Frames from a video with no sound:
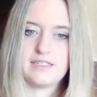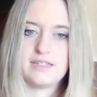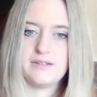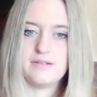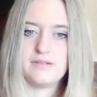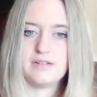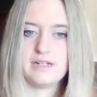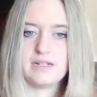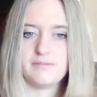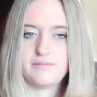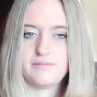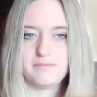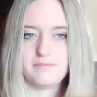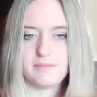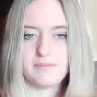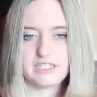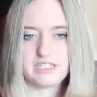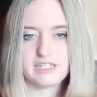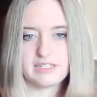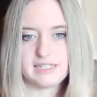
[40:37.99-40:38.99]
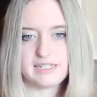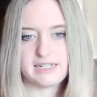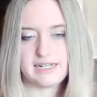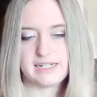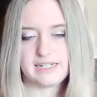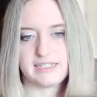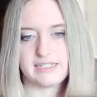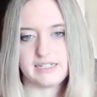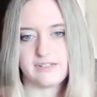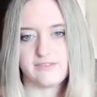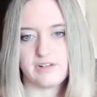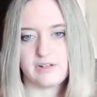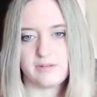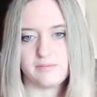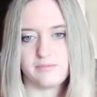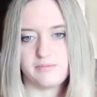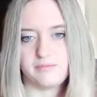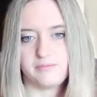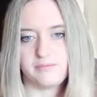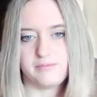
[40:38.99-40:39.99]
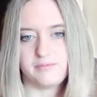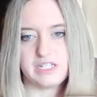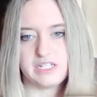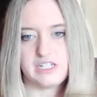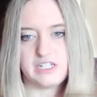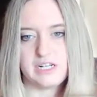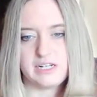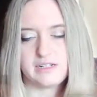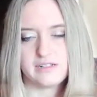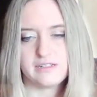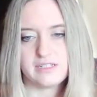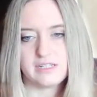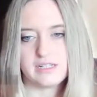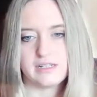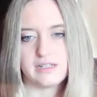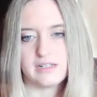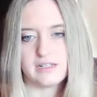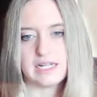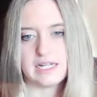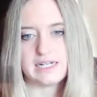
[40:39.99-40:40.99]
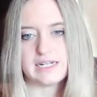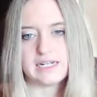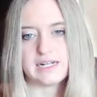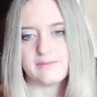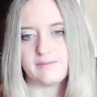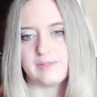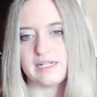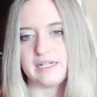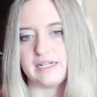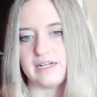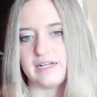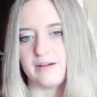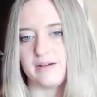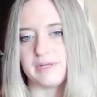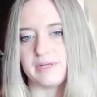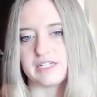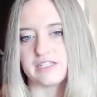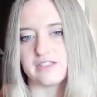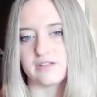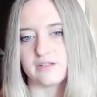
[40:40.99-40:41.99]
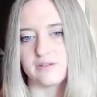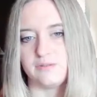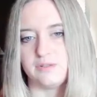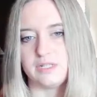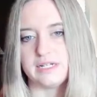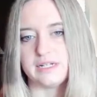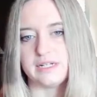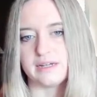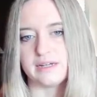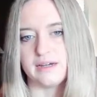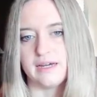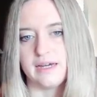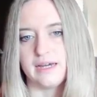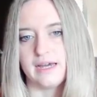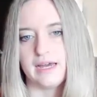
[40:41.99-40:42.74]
So much of the testing around bed shakers, a lot of times we ended up excluding